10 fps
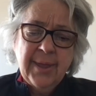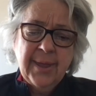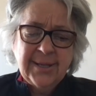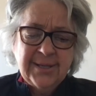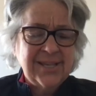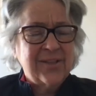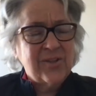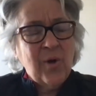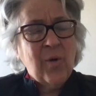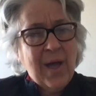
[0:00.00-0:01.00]
And he said,
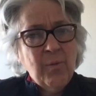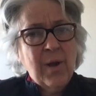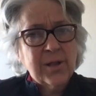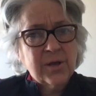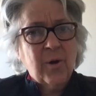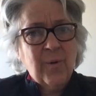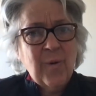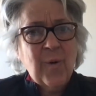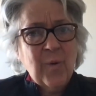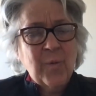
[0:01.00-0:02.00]
No, I want to go
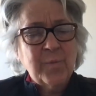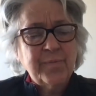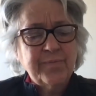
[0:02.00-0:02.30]
home.